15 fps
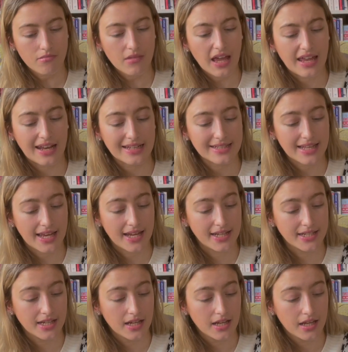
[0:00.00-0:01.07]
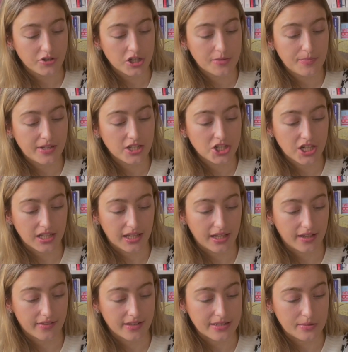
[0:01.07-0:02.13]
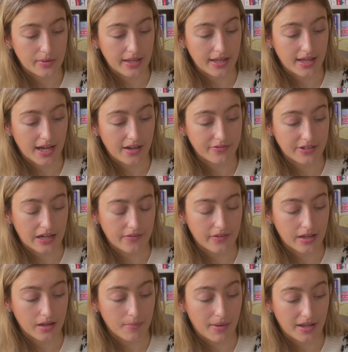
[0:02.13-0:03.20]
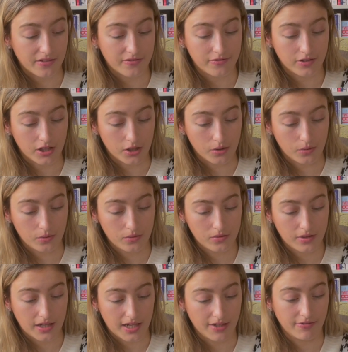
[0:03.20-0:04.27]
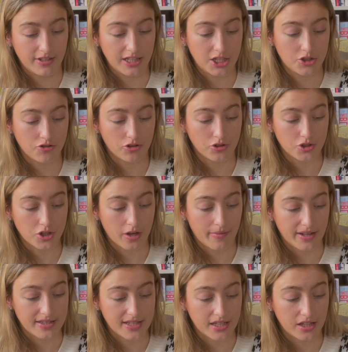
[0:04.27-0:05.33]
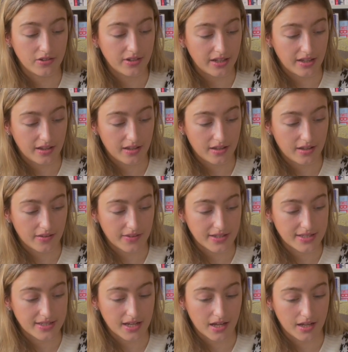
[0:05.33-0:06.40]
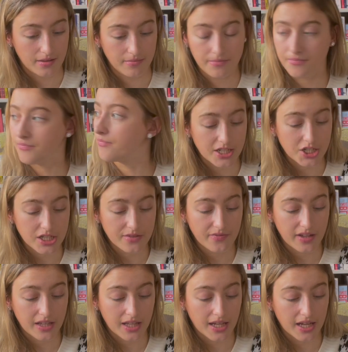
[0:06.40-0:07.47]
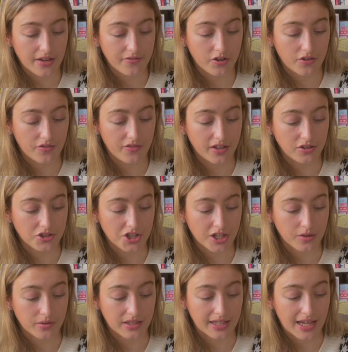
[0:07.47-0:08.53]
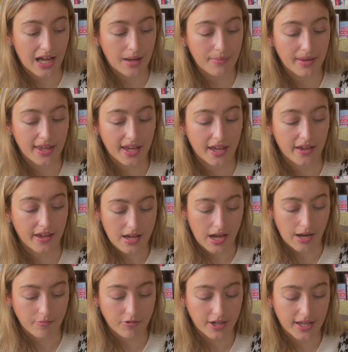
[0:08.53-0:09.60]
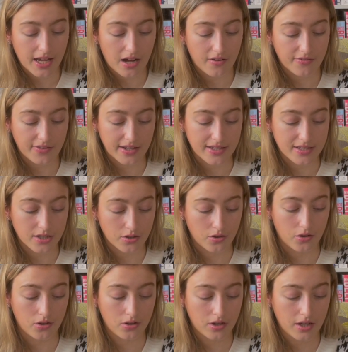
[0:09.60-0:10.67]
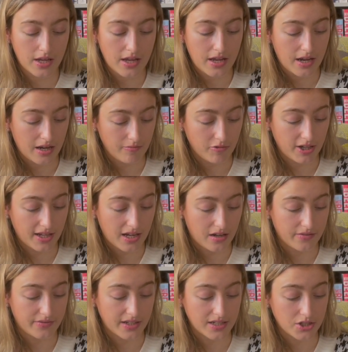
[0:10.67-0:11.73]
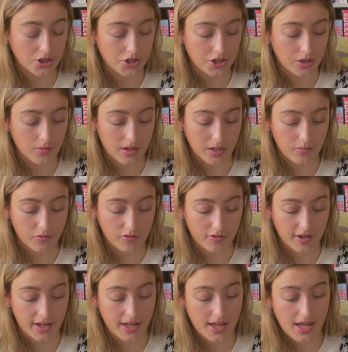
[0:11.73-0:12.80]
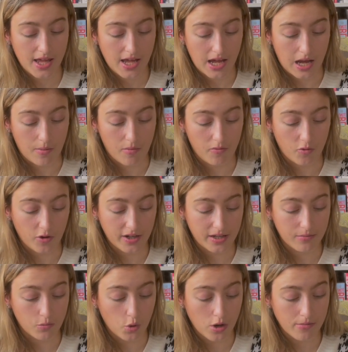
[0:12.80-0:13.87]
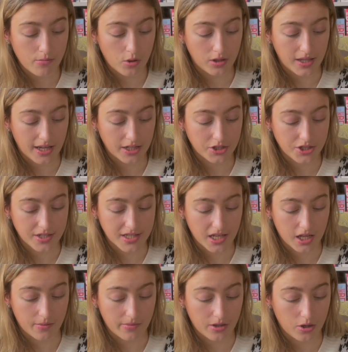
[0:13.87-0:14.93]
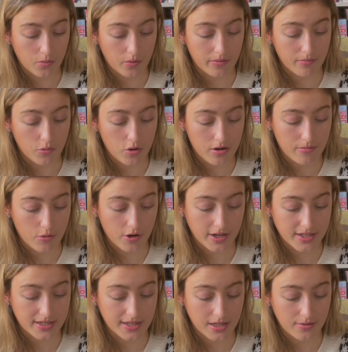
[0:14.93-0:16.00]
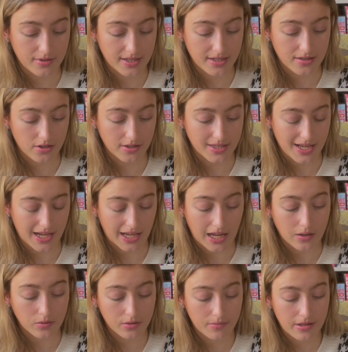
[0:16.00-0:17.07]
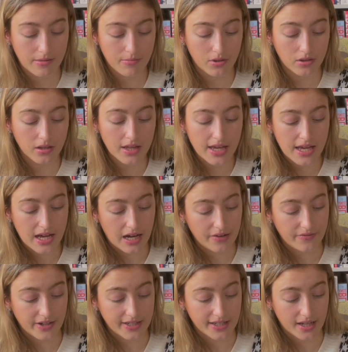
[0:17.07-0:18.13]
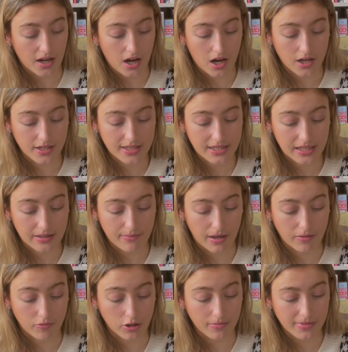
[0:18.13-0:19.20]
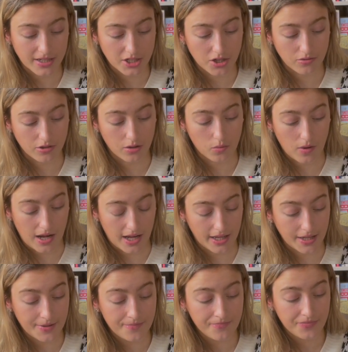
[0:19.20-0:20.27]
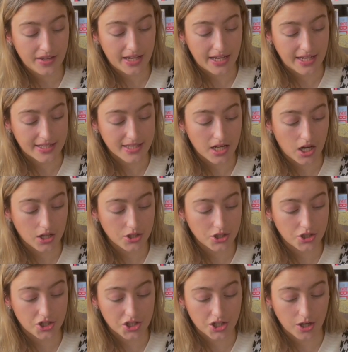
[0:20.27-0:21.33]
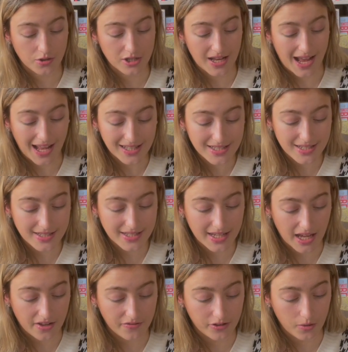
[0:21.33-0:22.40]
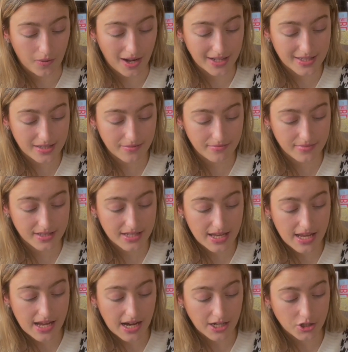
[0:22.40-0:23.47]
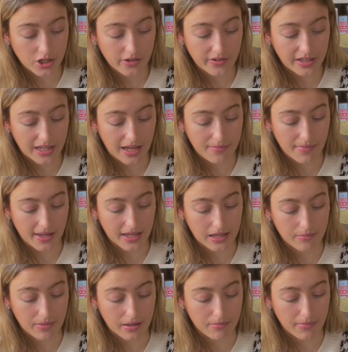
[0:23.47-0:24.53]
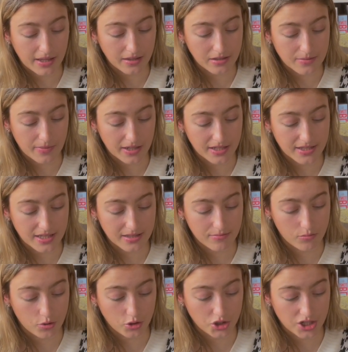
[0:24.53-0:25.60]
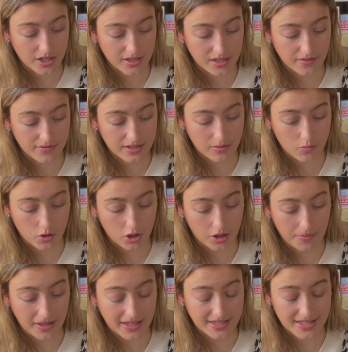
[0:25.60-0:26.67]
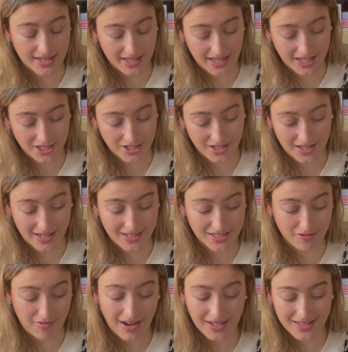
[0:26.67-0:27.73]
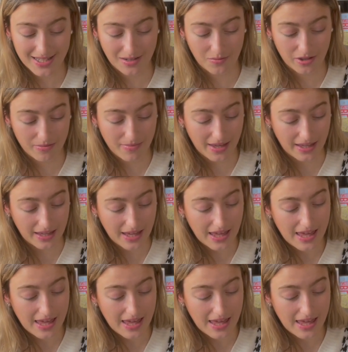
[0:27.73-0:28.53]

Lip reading: And I said, just been chilling this week after having a bad flu. I really struggled to go back to uni at this time. I just feel like I've not felt genuinely happy here. I'm running out of things to cook. I'm running out of things to do when I'm free. I'm avoiding more and more lectures and coming up with more and more excuses not to hang out with people. I'm finding it harder to leave my room and I don't know why. It's hard to just go to Asda to get a few items. I don't even like making big meals because there's more chance of someone coming into the kitchen and interacting with me.